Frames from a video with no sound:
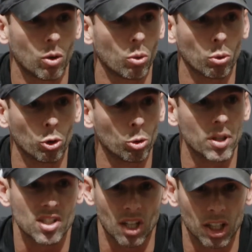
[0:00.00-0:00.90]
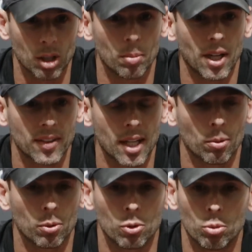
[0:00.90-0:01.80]
whole room, excited about that
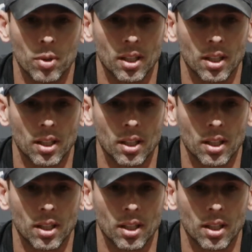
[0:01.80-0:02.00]
room.